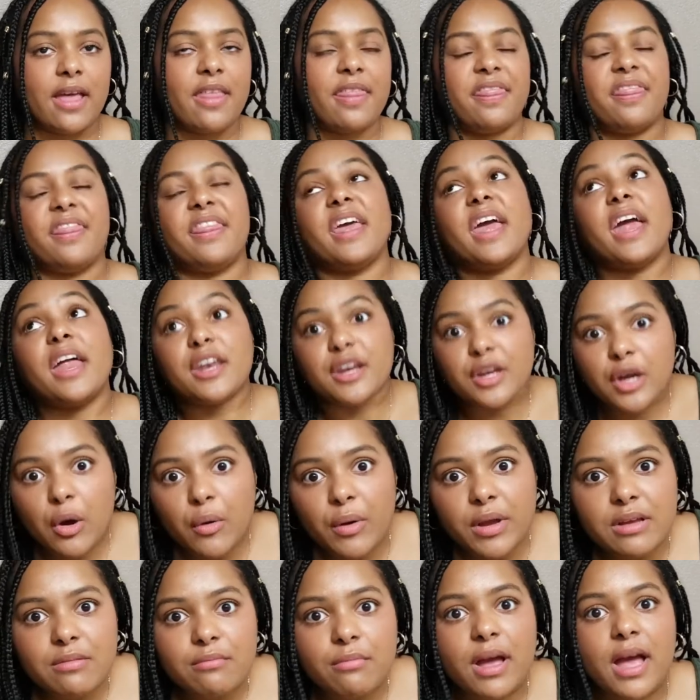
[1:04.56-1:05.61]
and then
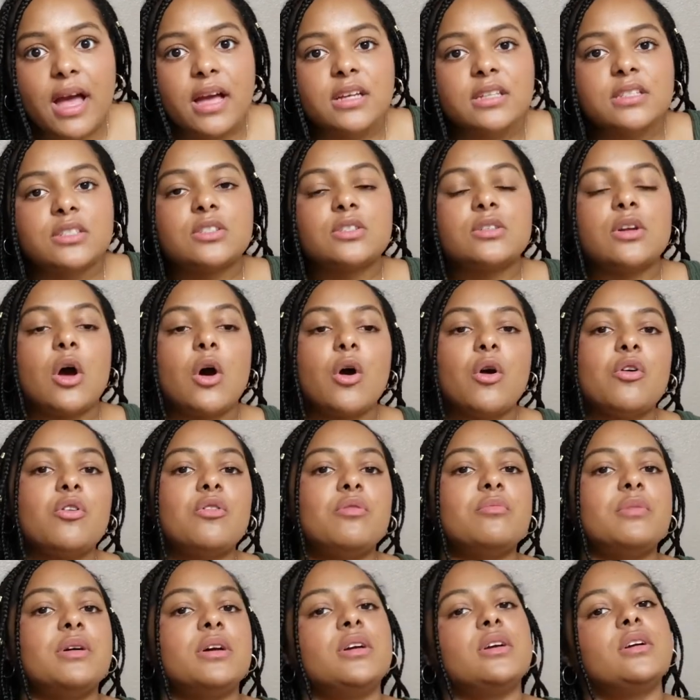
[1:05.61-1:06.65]
going back
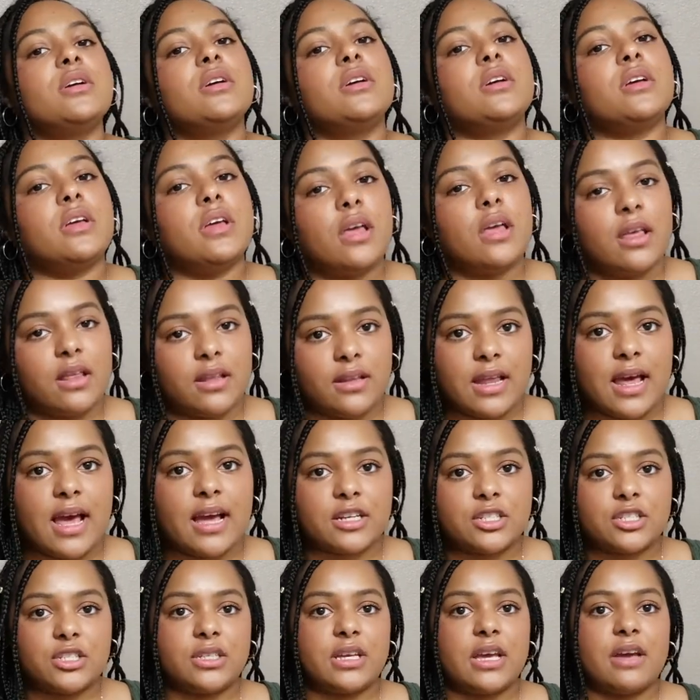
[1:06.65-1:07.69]
home and
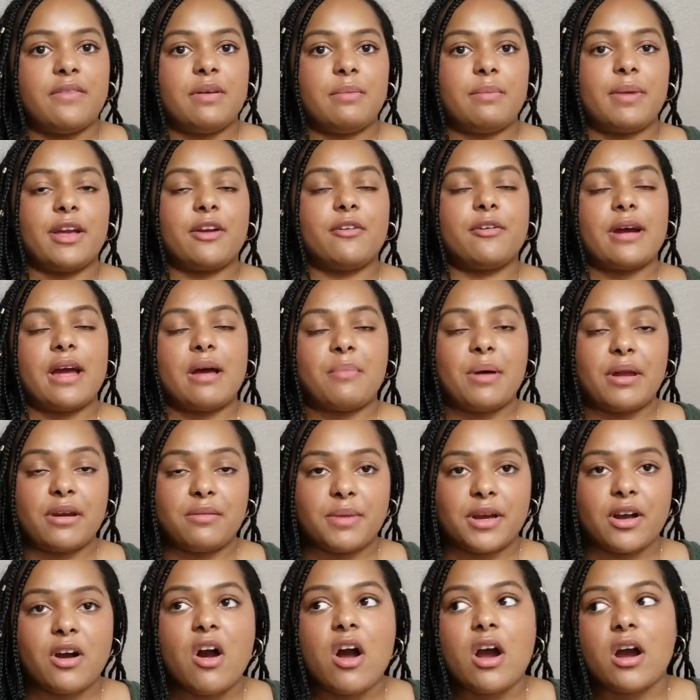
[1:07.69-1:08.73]
actually having my crap out of
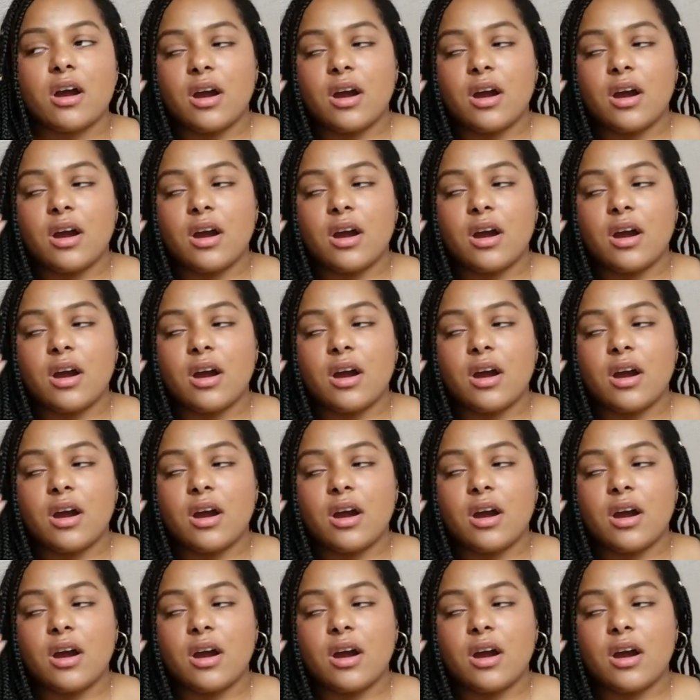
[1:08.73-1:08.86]
my car.